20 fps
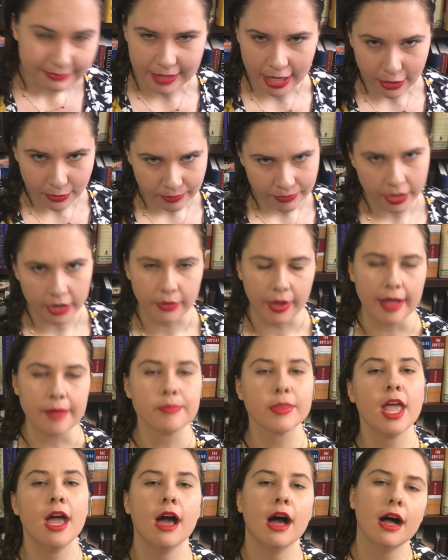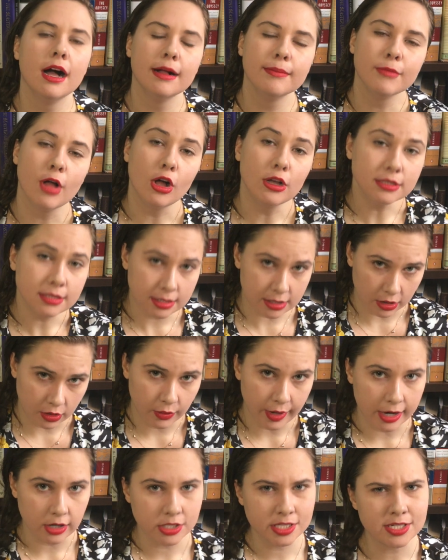No? Okay.
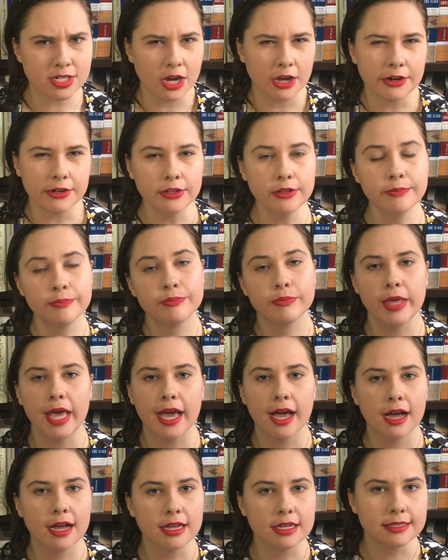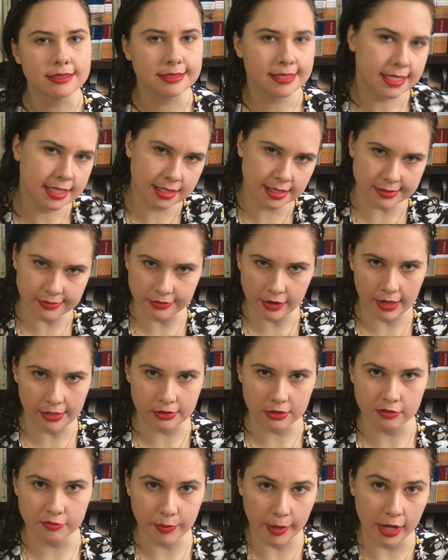Also Aristotle, because he's the
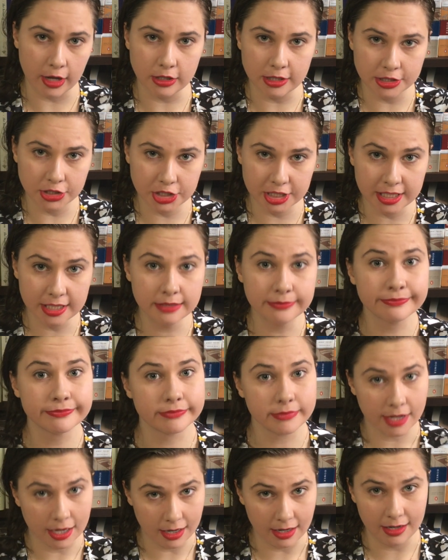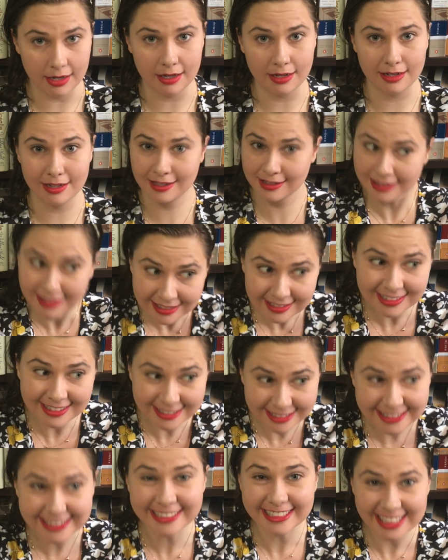father of biology.
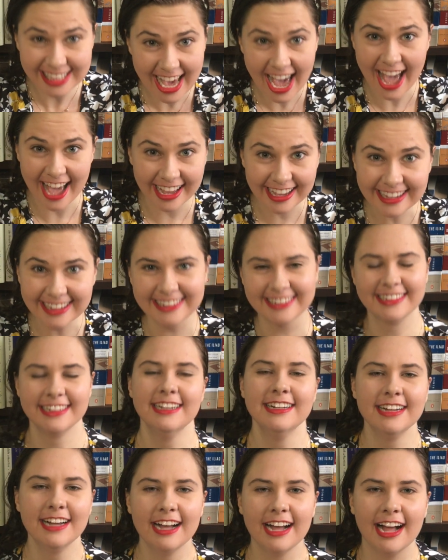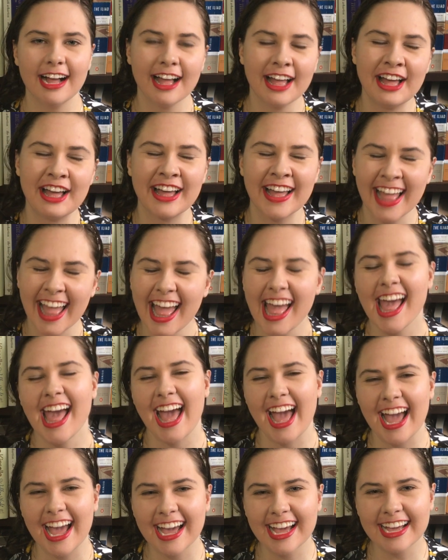Yay!
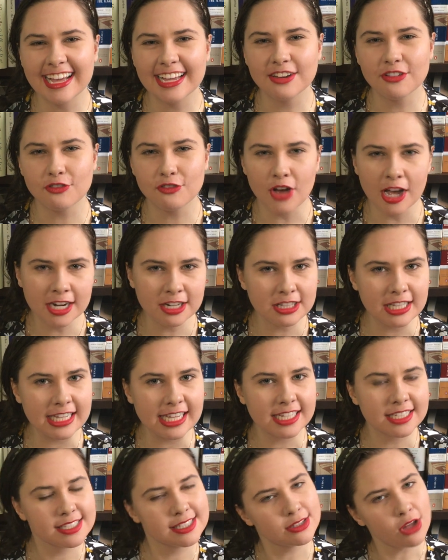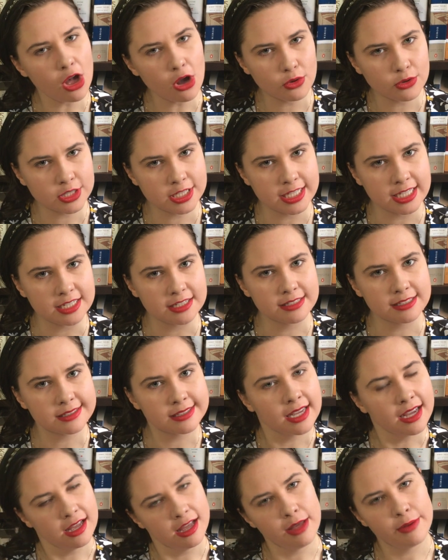And finally
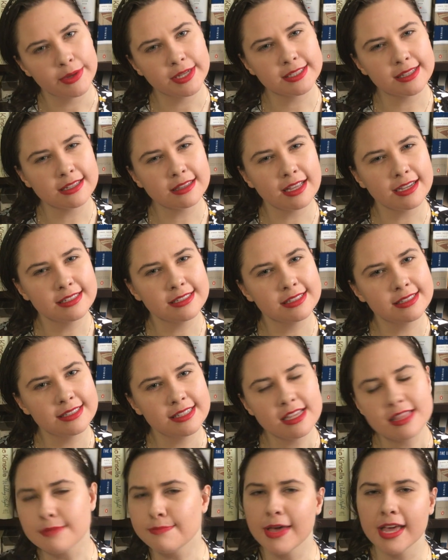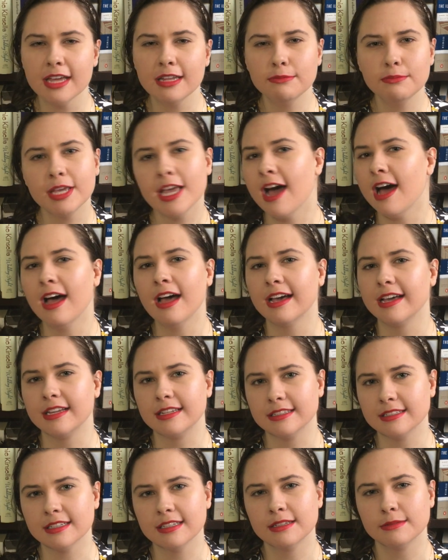Socrates, because I'd like to see the man
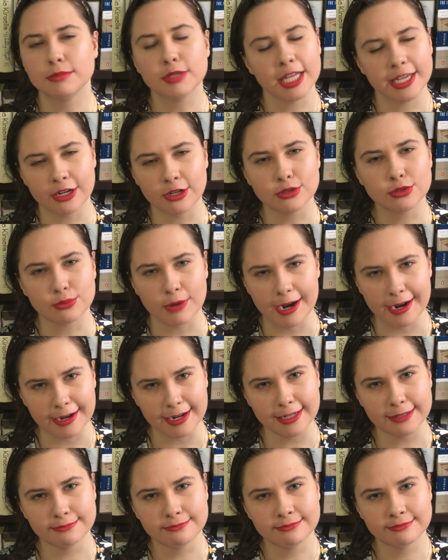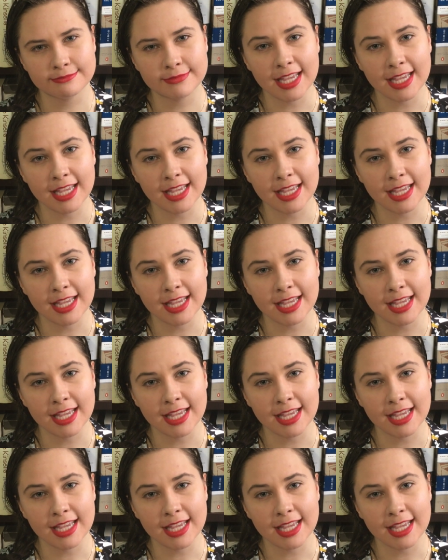behind Plato's writing.